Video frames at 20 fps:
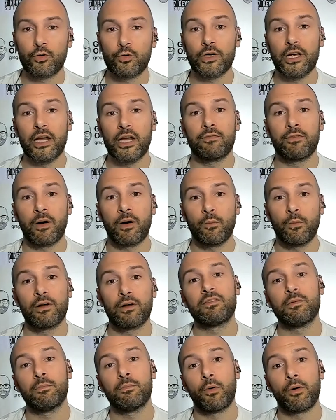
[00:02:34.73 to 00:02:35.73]
creative I
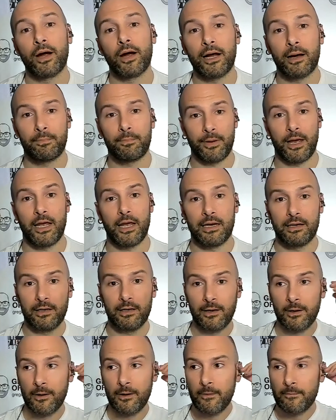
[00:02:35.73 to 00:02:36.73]
was, the more I got paid.
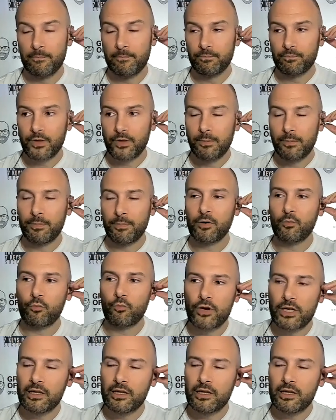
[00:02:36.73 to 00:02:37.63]
what did you but sell? It